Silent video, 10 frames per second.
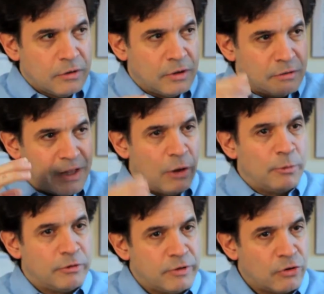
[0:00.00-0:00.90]
that allow
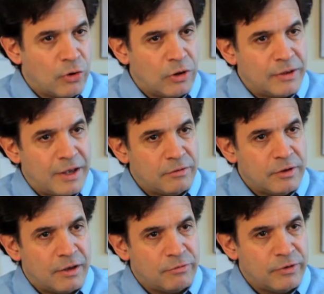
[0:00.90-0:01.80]
me to recall
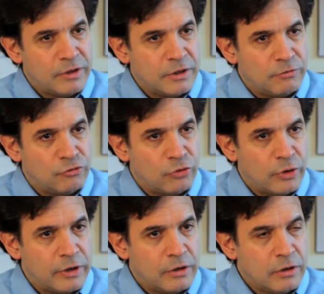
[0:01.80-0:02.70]
that feeling of
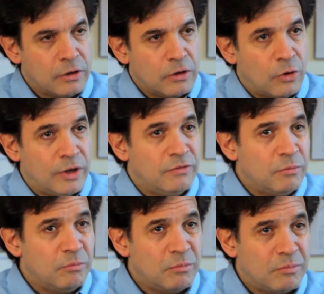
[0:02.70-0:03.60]
joy. Or
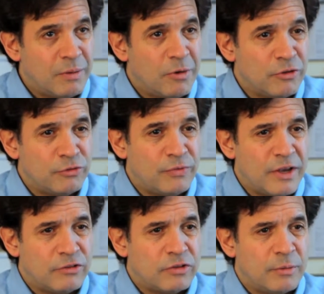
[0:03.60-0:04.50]
even my mother's
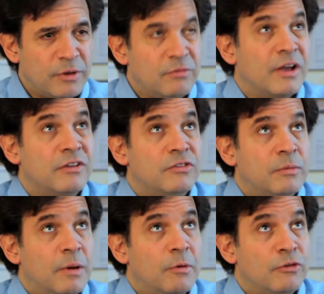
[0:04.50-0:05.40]
face. I mean, I can see
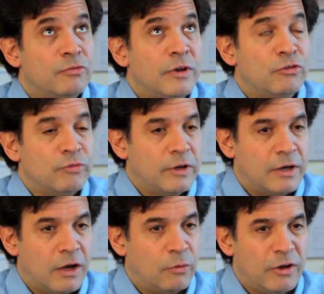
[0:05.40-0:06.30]
my mother's face right
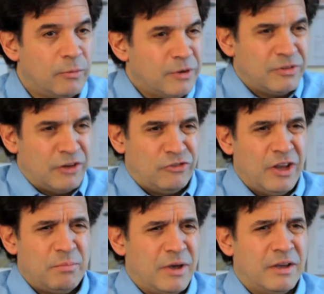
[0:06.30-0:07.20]
now, right? Where's that
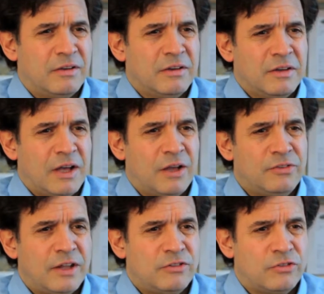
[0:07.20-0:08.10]
JPEG? How's
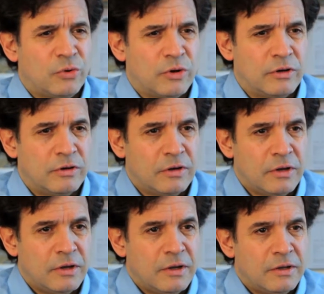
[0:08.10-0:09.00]
that stored?
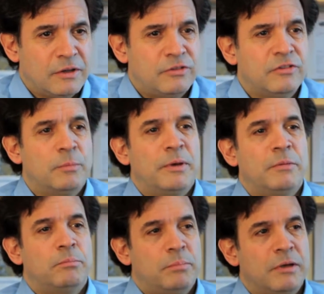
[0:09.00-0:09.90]
This is the
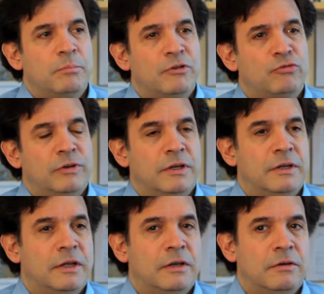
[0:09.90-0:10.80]
big mystery,
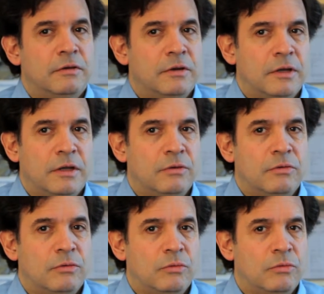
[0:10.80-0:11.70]
and
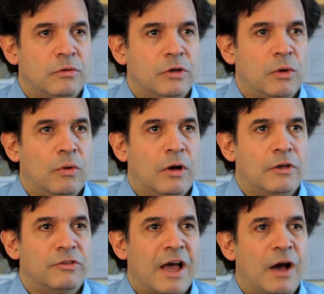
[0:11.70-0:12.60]

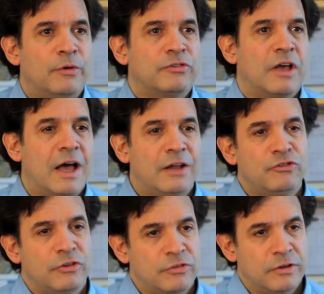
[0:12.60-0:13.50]
is how is
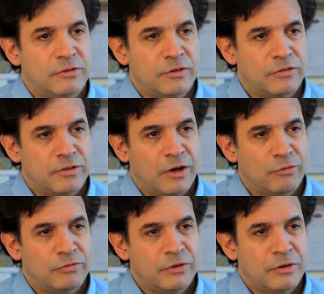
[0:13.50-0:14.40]
consciousness
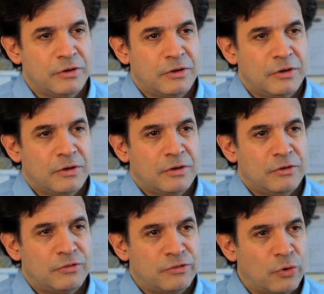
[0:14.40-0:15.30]
itself
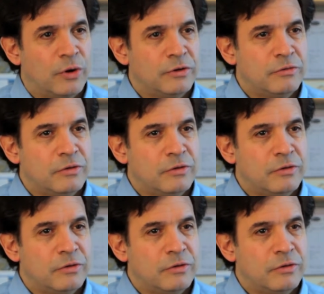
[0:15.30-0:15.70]
stored?